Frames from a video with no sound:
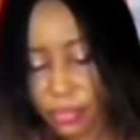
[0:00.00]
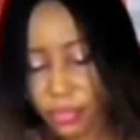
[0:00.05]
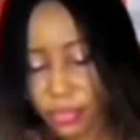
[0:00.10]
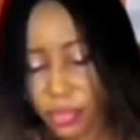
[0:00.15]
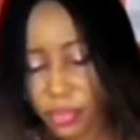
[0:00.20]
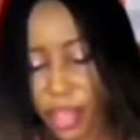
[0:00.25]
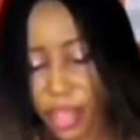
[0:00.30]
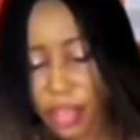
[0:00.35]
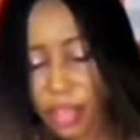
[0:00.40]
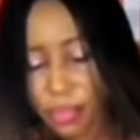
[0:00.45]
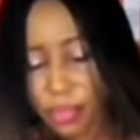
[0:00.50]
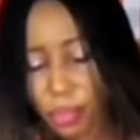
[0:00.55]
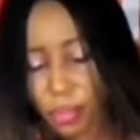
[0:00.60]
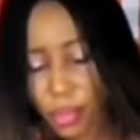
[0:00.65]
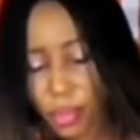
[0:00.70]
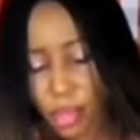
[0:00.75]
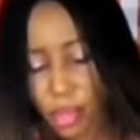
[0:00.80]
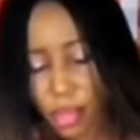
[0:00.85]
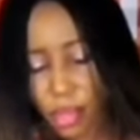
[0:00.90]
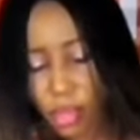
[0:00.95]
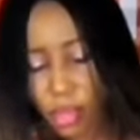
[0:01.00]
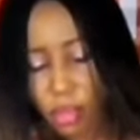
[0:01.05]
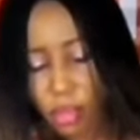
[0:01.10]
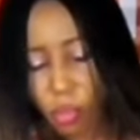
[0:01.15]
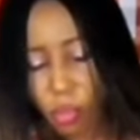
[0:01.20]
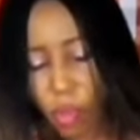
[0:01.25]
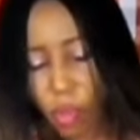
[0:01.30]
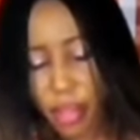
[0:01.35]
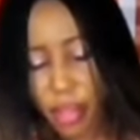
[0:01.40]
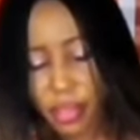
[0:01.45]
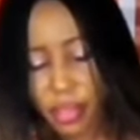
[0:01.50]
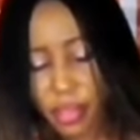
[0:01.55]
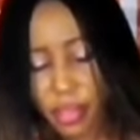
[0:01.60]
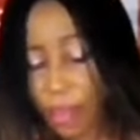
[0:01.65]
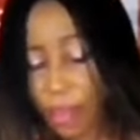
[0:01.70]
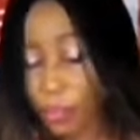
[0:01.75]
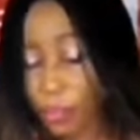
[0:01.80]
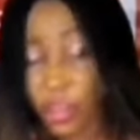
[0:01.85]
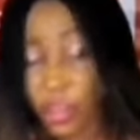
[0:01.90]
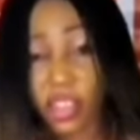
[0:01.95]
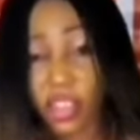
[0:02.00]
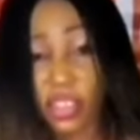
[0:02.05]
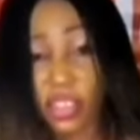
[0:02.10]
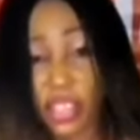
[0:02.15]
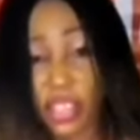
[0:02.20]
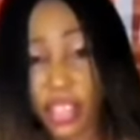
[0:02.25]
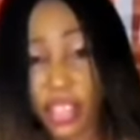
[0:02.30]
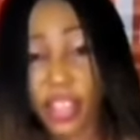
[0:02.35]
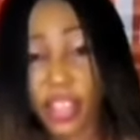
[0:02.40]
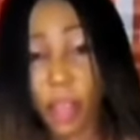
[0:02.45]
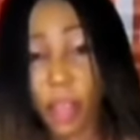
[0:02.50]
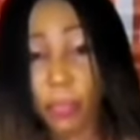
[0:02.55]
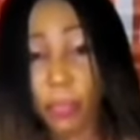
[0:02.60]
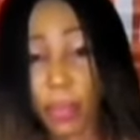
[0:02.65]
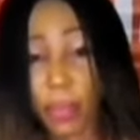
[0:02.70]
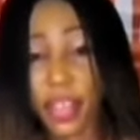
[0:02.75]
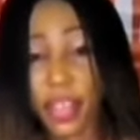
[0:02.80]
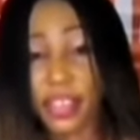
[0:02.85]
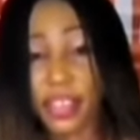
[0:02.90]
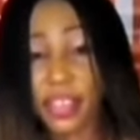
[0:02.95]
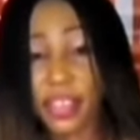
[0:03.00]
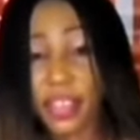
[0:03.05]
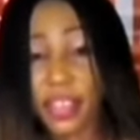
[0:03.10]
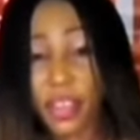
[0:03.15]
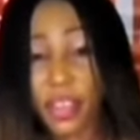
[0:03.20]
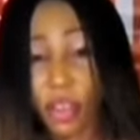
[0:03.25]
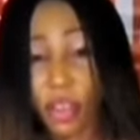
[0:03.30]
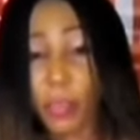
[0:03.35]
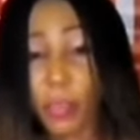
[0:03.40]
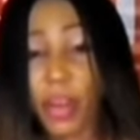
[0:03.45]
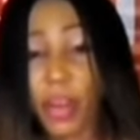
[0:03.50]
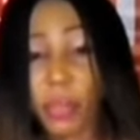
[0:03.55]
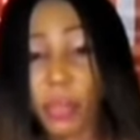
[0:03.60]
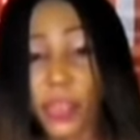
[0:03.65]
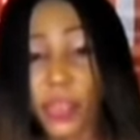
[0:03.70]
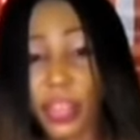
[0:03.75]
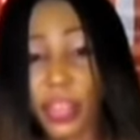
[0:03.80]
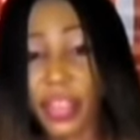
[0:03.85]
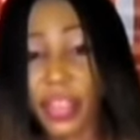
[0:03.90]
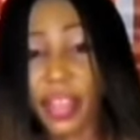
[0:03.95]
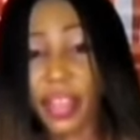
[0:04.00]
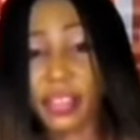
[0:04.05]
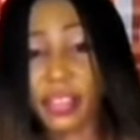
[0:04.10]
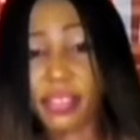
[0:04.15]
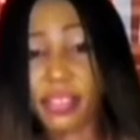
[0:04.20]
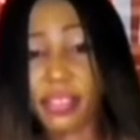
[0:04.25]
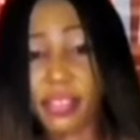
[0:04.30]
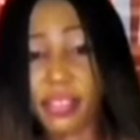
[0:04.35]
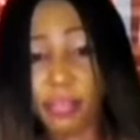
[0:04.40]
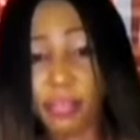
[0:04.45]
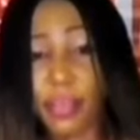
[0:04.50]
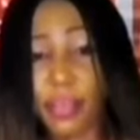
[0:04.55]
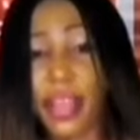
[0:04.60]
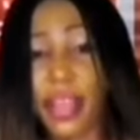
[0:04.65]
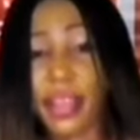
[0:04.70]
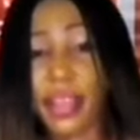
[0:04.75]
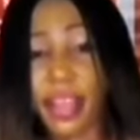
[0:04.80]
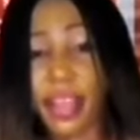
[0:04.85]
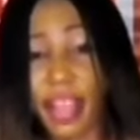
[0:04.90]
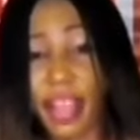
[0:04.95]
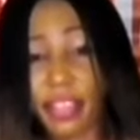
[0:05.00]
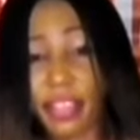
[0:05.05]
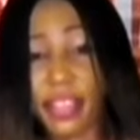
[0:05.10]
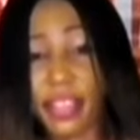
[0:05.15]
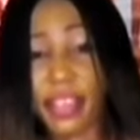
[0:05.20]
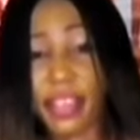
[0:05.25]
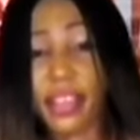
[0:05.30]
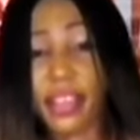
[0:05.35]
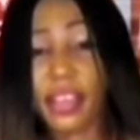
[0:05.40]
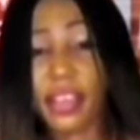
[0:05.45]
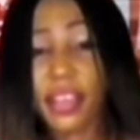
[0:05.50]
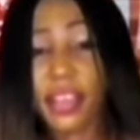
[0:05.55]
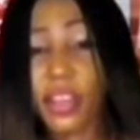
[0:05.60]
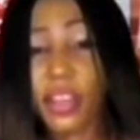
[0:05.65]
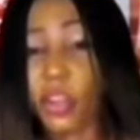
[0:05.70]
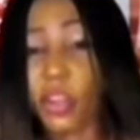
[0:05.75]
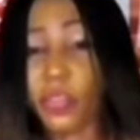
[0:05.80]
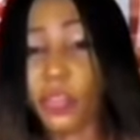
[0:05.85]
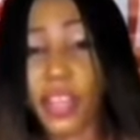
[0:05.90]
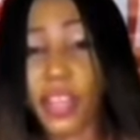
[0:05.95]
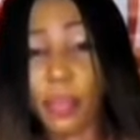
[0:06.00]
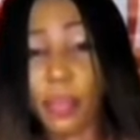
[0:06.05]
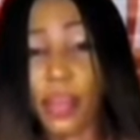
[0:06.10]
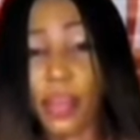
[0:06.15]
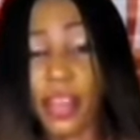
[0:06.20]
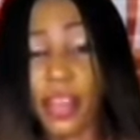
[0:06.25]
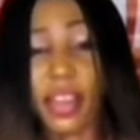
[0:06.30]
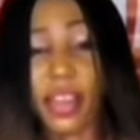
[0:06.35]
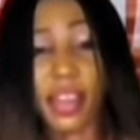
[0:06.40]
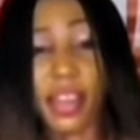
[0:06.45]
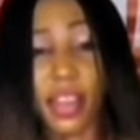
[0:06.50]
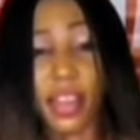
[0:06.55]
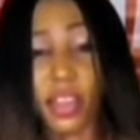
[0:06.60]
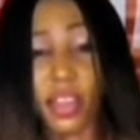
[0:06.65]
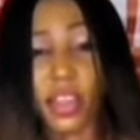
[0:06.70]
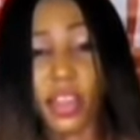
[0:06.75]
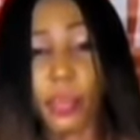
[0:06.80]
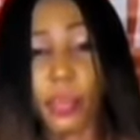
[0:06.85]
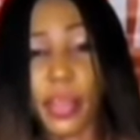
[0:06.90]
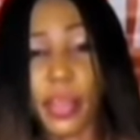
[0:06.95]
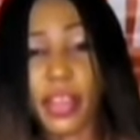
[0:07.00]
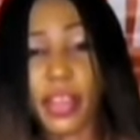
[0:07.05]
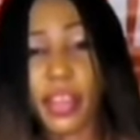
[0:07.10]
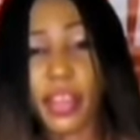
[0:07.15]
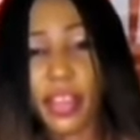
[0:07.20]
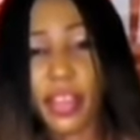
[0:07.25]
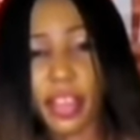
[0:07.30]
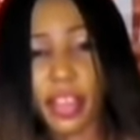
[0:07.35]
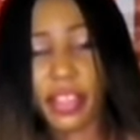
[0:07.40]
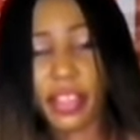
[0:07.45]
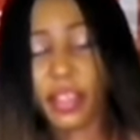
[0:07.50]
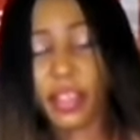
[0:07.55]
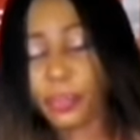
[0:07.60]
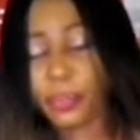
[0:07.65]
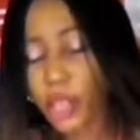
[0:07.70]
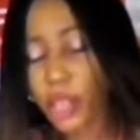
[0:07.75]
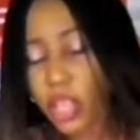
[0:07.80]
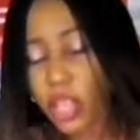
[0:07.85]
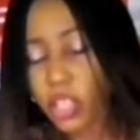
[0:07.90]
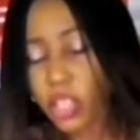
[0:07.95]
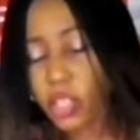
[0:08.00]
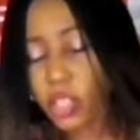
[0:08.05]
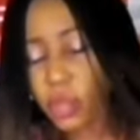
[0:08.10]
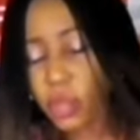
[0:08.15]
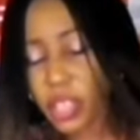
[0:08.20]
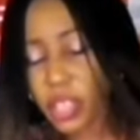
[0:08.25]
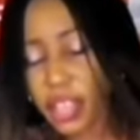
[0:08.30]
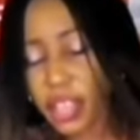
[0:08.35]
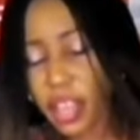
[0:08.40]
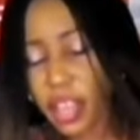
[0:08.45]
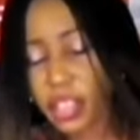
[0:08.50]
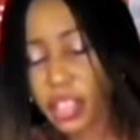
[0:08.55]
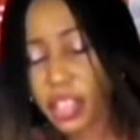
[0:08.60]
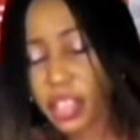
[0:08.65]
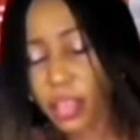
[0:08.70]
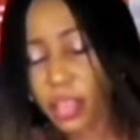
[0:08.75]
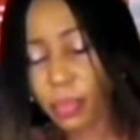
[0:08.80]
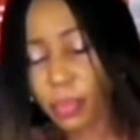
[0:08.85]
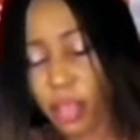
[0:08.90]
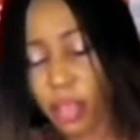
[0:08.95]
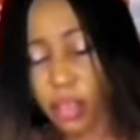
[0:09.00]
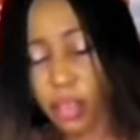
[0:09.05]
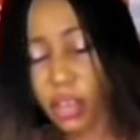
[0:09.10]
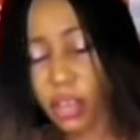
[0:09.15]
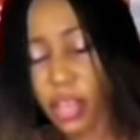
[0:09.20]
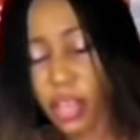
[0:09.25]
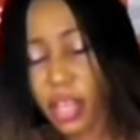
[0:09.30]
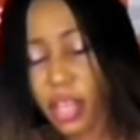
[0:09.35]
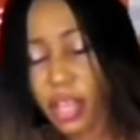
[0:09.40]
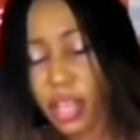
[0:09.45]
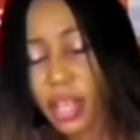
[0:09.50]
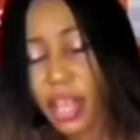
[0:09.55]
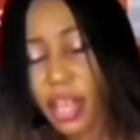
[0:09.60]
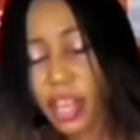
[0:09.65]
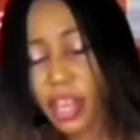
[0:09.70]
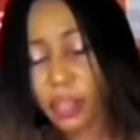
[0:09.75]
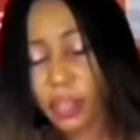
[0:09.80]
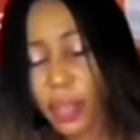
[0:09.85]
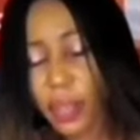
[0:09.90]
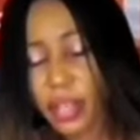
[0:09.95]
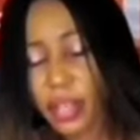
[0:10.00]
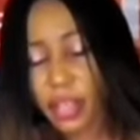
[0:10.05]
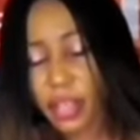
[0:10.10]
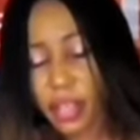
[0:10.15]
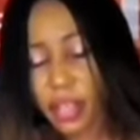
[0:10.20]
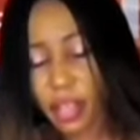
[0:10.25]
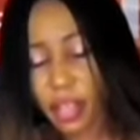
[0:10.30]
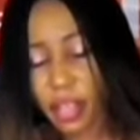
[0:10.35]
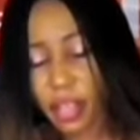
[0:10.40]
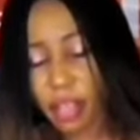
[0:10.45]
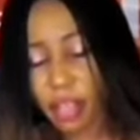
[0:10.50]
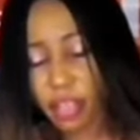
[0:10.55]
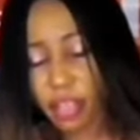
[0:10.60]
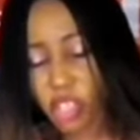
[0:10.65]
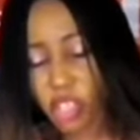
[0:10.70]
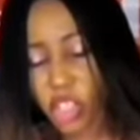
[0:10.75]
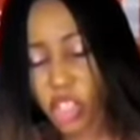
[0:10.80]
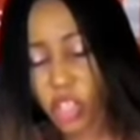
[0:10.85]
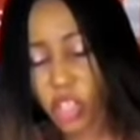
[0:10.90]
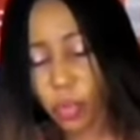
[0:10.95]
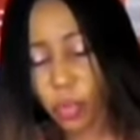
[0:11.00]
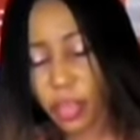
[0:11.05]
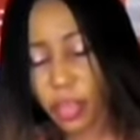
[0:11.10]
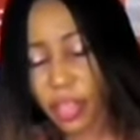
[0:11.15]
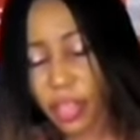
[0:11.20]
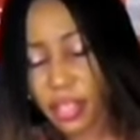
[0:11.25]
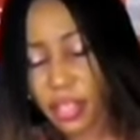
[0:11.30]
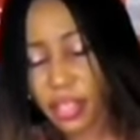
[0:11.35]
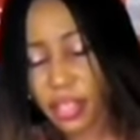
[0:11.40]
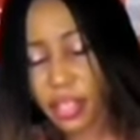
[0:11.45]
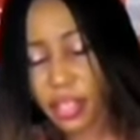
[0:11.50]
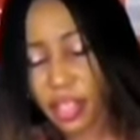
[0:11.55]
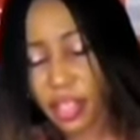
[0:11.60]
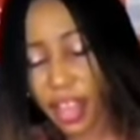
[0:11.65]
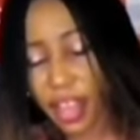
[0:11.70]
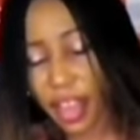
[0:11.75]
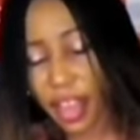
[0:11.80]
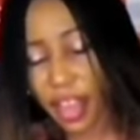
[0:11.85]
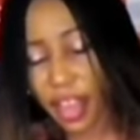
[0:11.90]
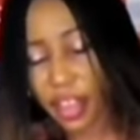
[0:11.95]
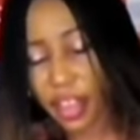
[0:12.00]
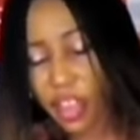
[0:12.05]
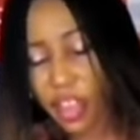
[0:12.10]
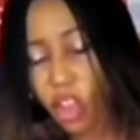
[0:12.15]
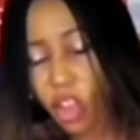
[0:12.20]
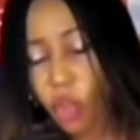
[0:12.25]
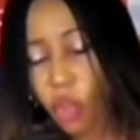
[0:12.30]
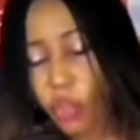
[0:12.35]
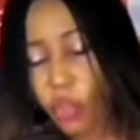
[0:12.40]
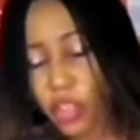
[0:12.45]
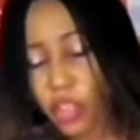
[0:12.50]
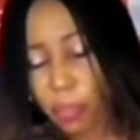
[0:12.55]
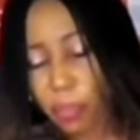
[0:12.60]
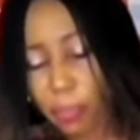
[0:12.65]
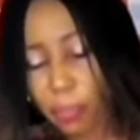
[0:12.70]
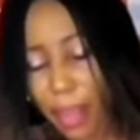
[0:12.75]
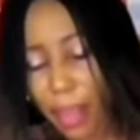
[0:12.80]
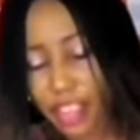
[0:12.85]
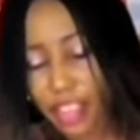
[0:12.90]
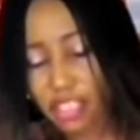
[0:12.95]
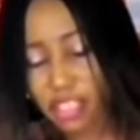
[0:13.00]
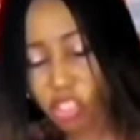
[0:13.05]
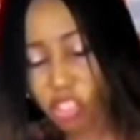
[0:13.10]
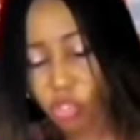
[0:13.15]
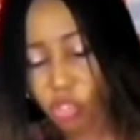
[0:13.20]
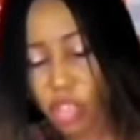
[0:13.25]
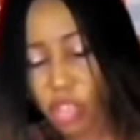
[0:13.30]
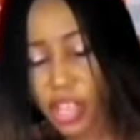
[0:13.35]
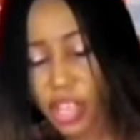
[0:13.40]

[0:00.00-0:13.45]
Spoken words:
okay, wait, I'm not gonna say name, please. Pardon me for this. My ID of them, rather, are gonna be hidden. So this one says, Lolo, I've been in a relationship with this guy for the past 3